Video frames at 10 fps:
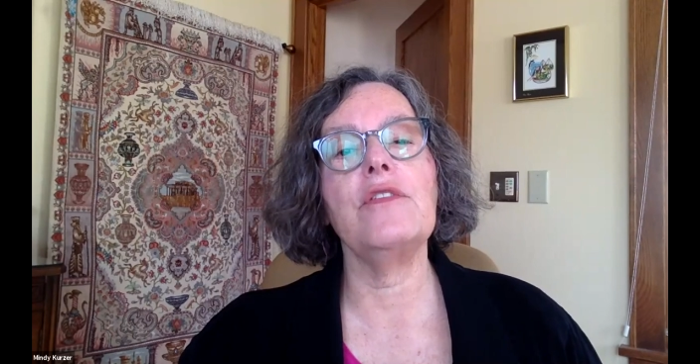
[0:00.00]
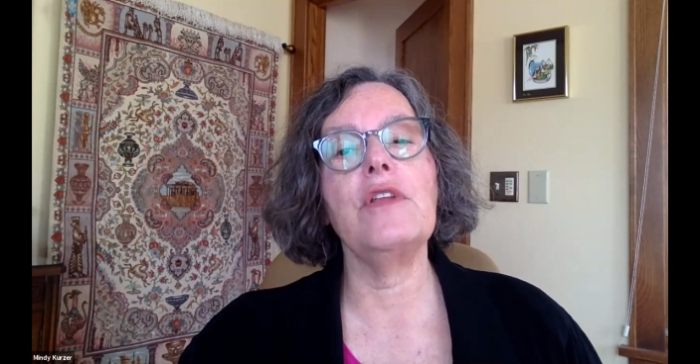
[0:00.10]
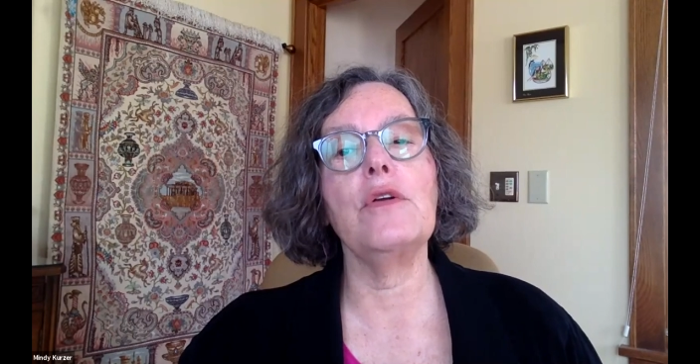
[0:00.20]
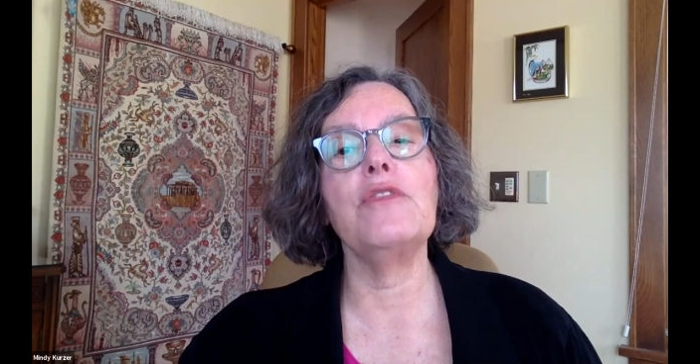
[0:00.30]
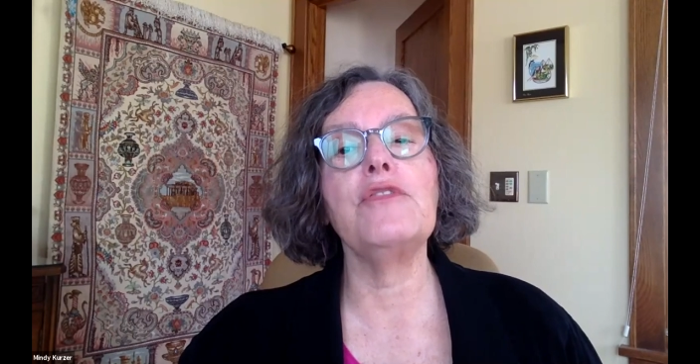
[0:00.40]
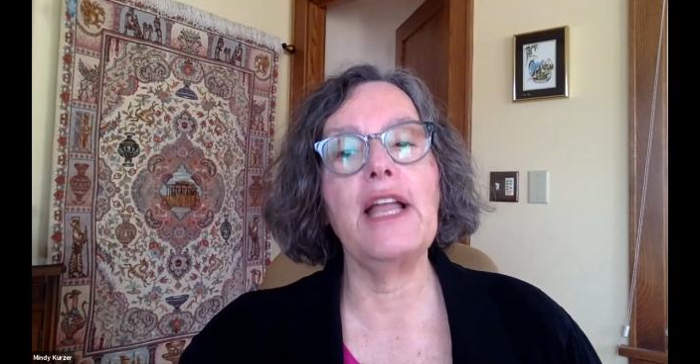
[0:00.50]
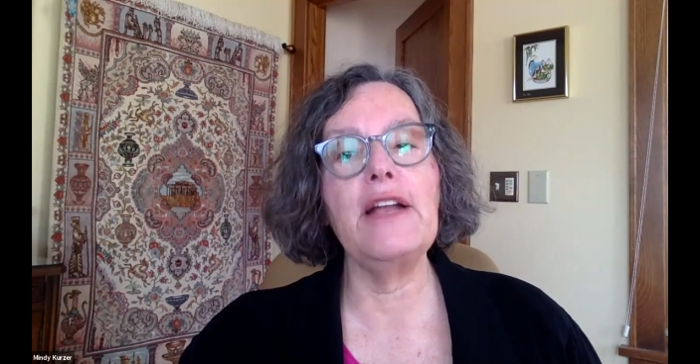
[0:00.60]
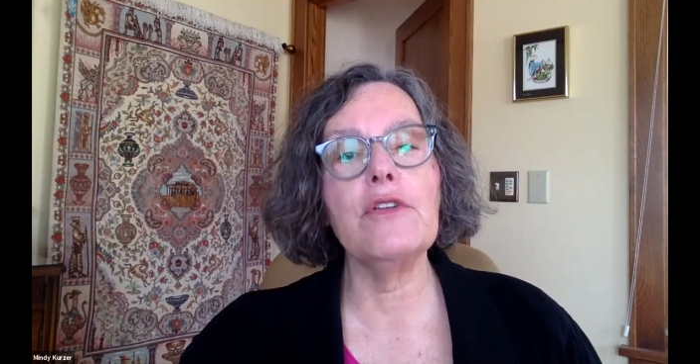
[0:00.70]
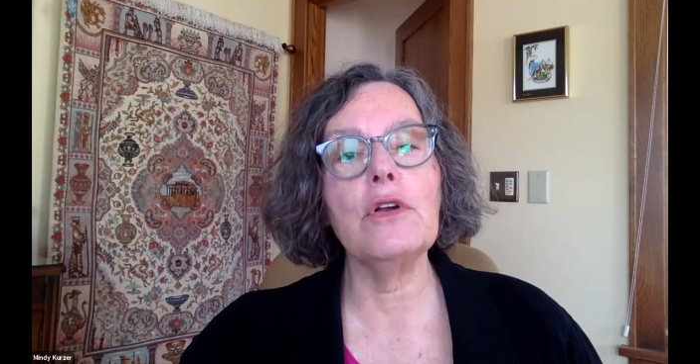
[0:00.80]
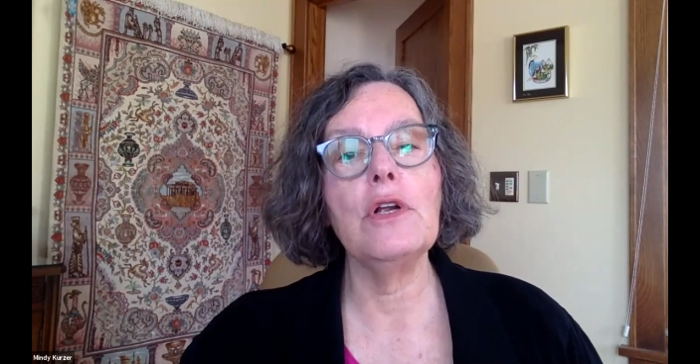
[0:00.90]
Is there a
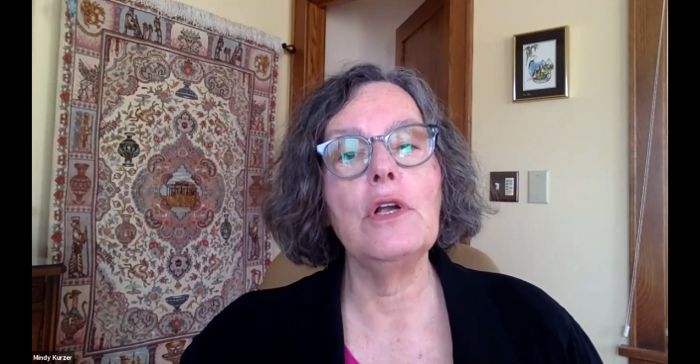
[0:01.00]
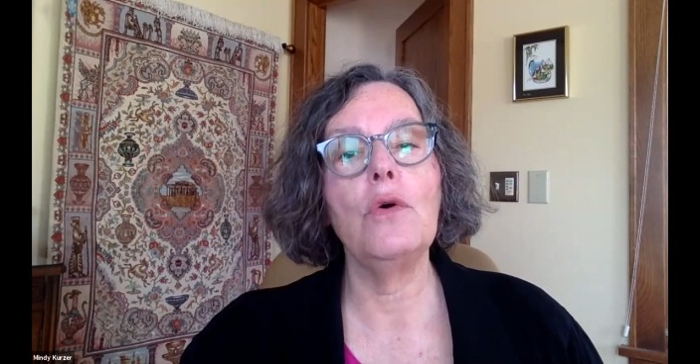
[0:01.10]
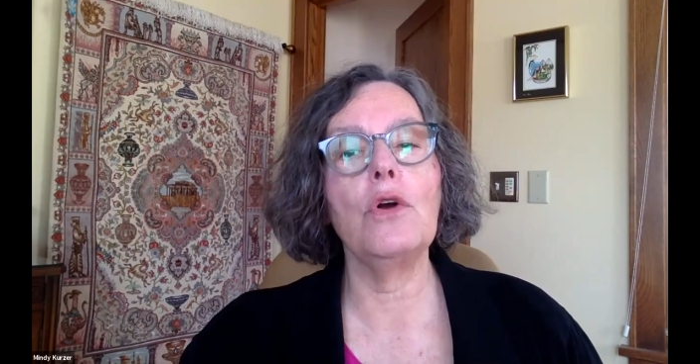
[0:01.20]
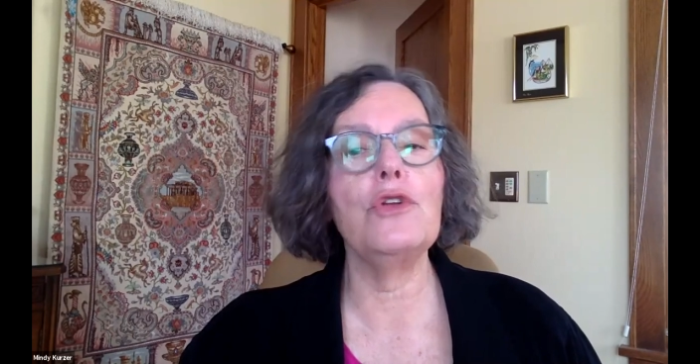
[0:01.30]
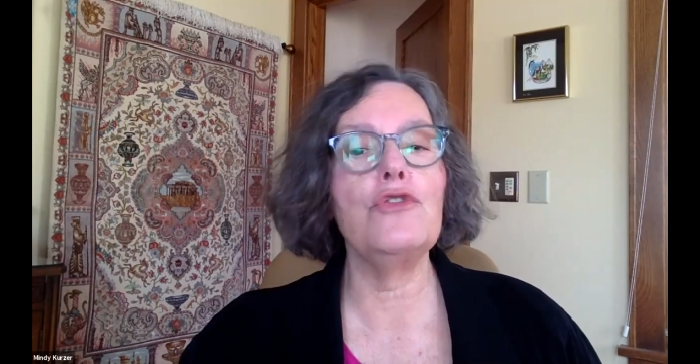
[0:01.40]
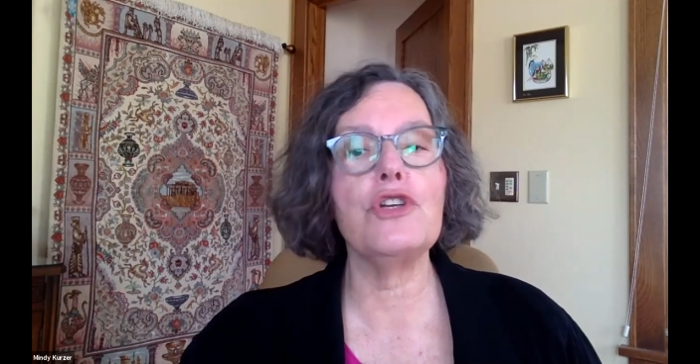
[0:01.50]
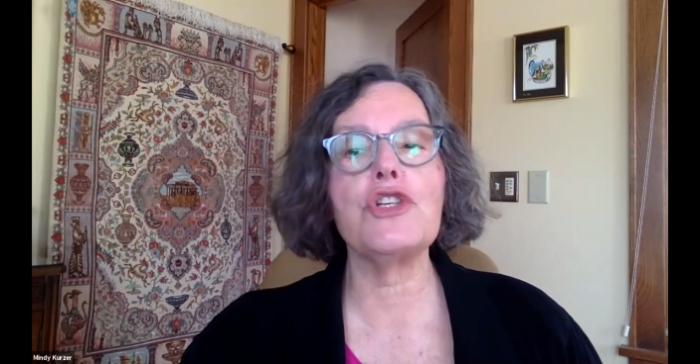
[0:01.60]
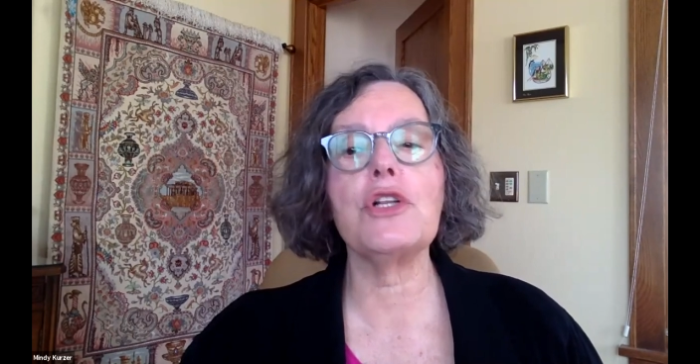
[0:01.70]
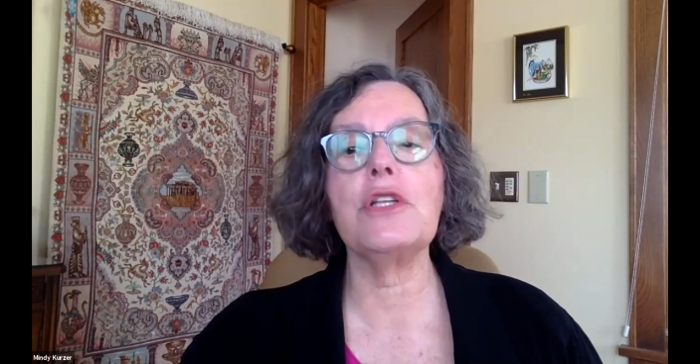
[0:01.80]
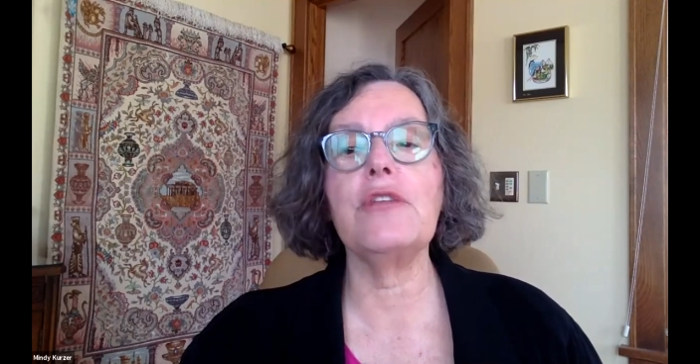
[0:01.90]
flavor or
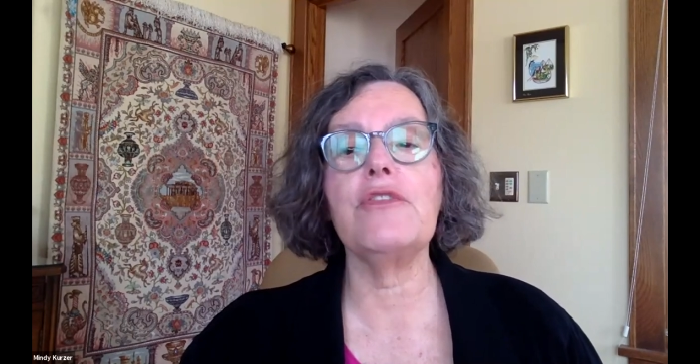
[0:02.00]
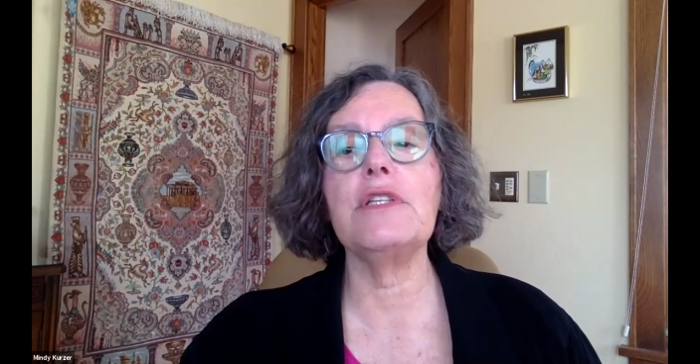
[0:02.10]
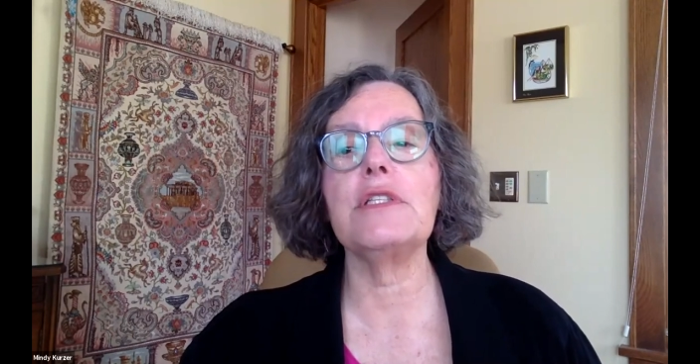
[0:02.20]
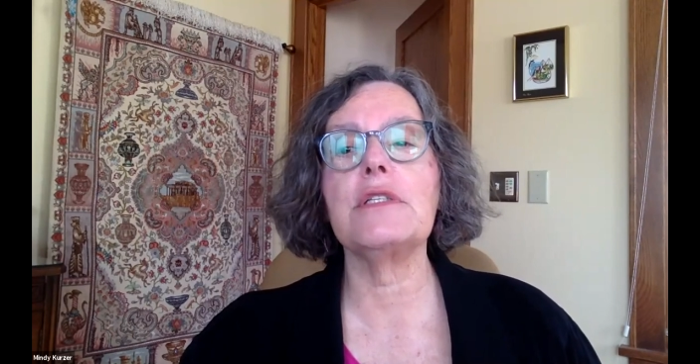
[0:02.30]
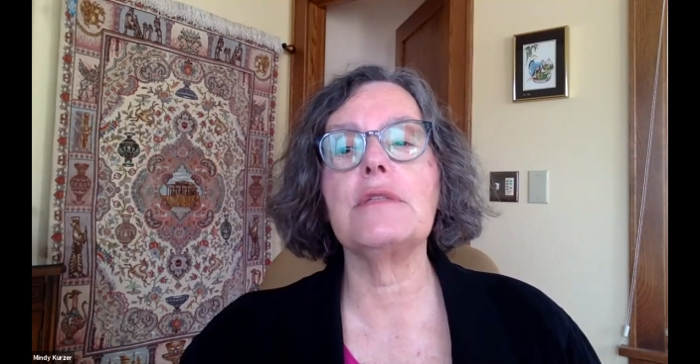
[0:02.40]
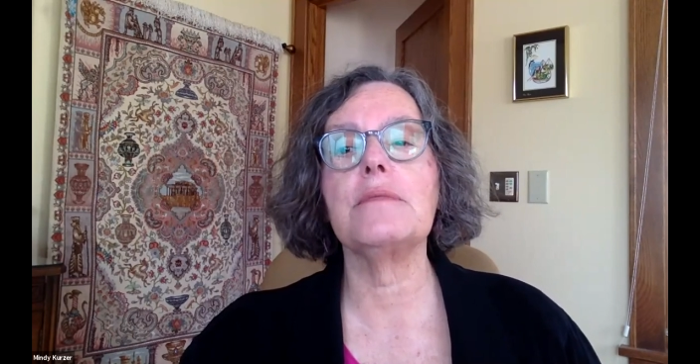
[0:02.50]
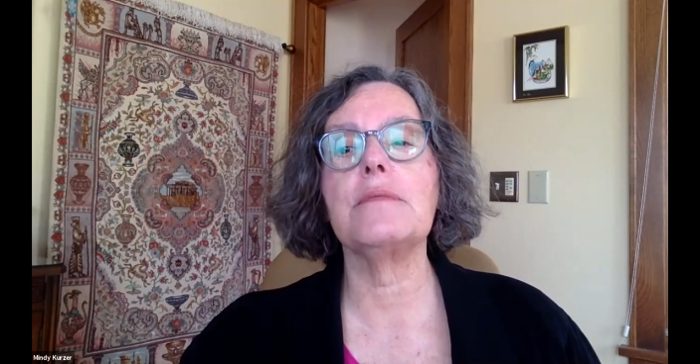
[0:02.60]
nutritional difference?